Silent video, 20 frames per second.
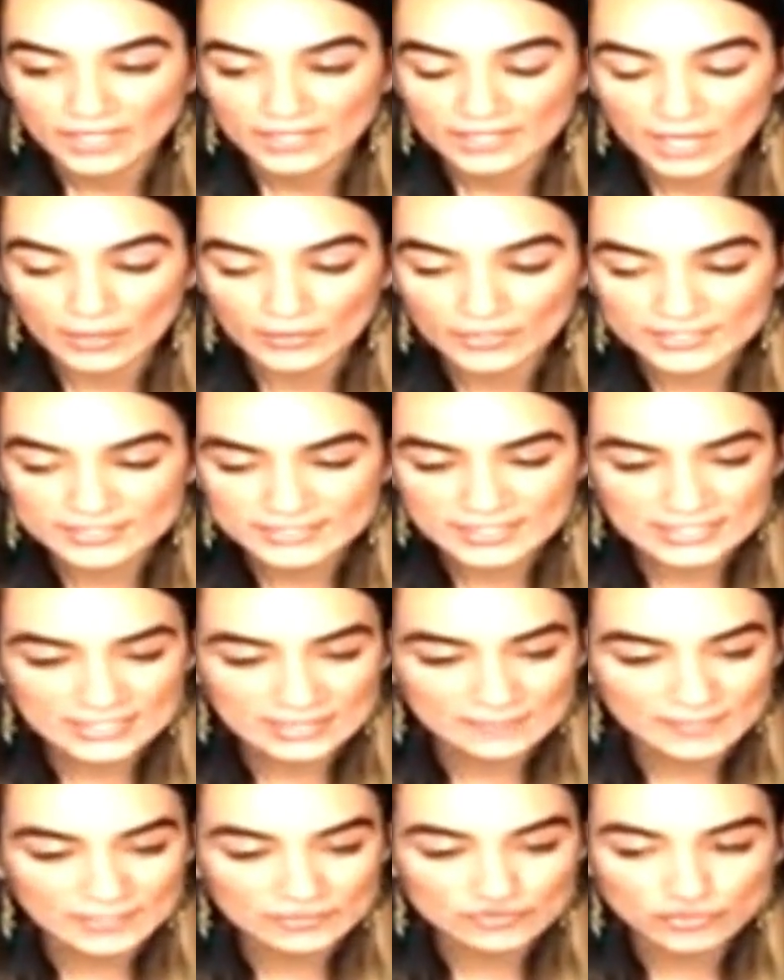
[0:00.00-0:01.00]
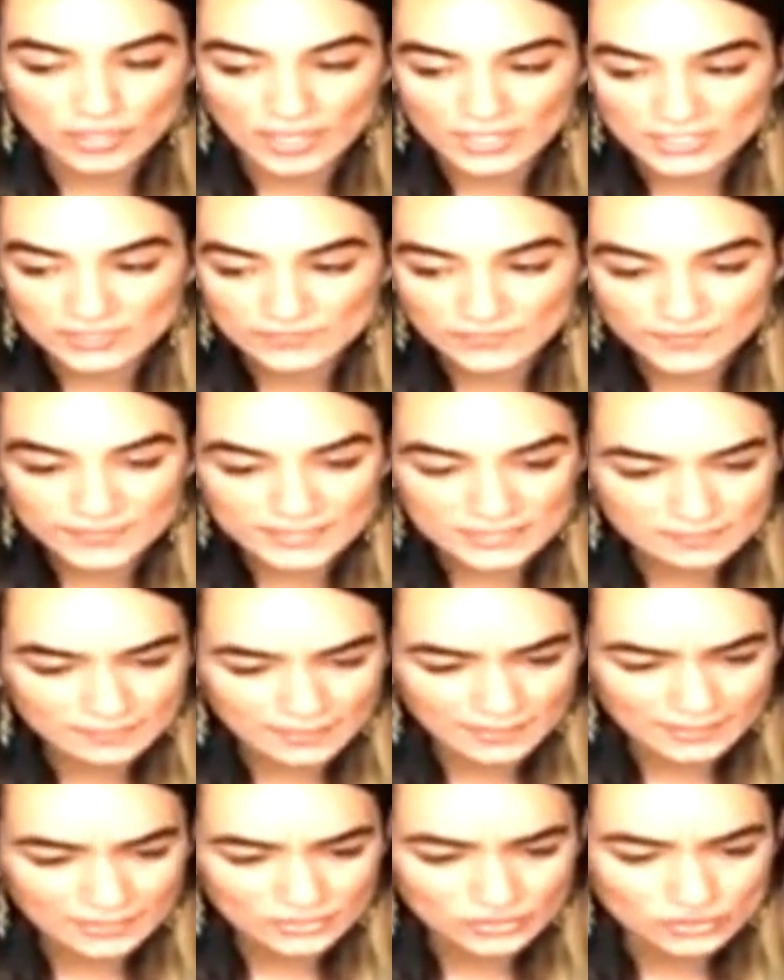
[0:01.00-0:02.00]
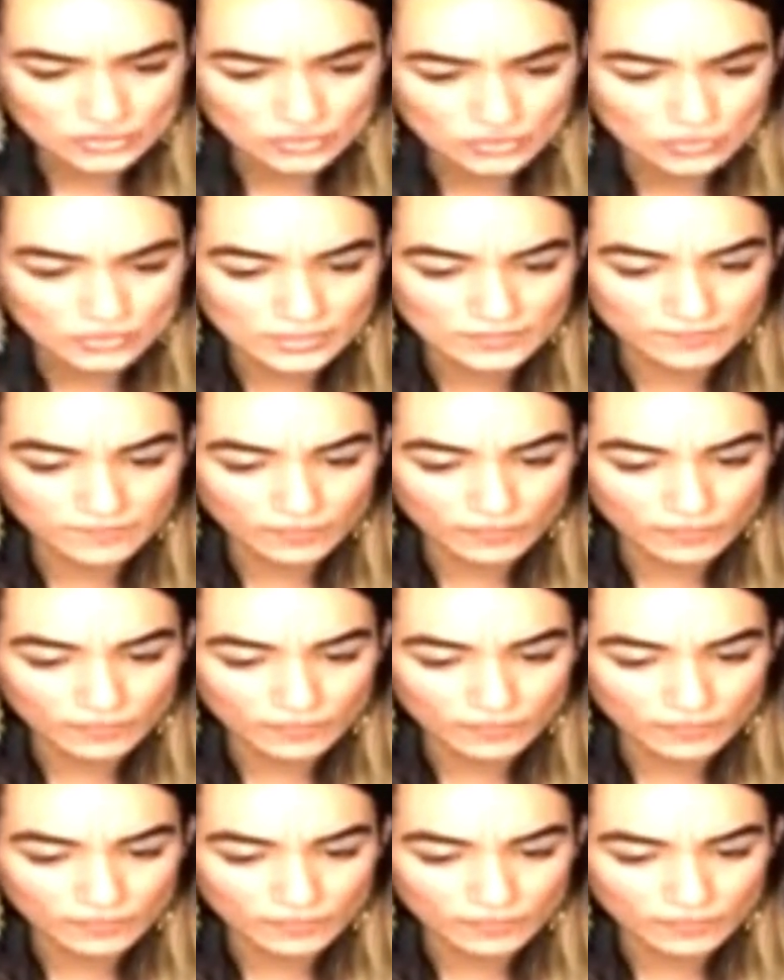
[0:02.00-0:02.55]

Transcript: Now he's saying he may transfer this money to the